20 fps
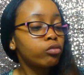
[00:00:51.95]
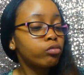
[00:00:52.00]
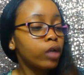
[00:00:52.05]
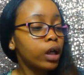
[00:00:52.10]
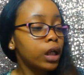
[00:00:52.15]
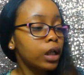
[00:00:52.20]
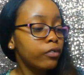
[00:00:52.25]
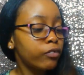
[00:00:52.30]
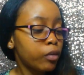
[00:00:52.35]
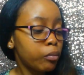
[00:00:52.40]

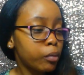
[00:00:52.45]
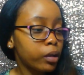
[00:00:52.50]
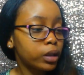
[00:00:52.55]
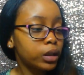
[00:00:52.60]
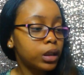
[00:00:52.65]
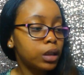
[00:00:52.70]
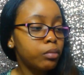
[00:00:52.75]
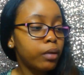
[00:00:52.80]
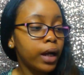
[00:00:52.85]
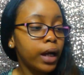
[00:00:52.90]
Running from
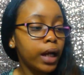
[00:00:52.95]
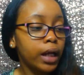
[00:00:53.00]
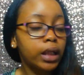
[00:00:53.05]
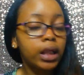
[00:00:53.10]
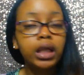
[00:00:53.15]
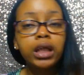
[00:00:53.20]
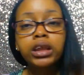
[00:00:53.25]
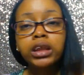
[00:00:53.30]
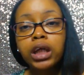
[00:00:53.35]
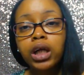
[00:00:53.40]
Mercy by
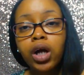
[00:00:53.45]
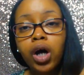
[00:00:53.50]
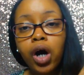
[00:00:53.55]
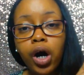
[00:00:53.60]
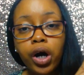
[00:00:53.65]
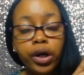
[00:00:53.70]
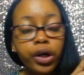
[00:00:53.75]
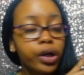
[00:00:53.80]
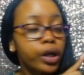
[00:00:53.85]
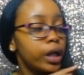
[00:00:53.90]
Anthony J.
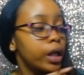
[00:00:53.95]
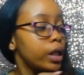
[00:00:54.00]
Carter.